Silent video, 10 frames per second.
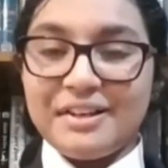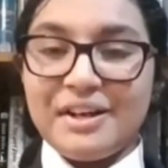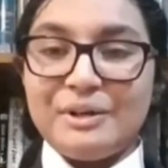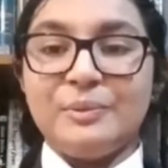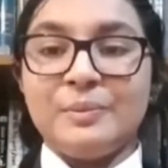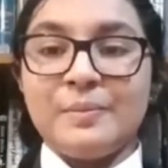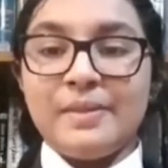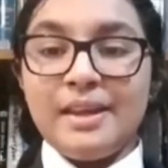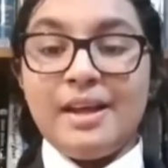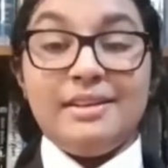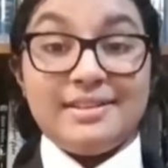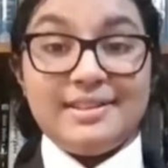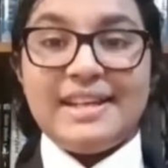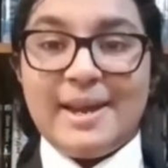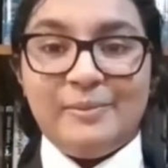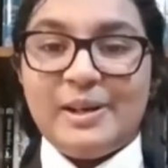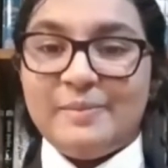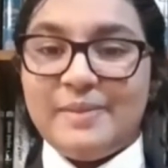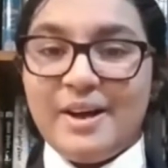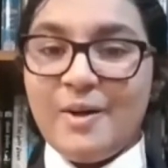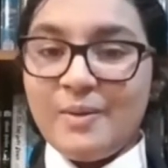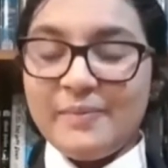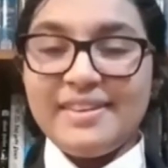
Girl. Does the name ring a bell?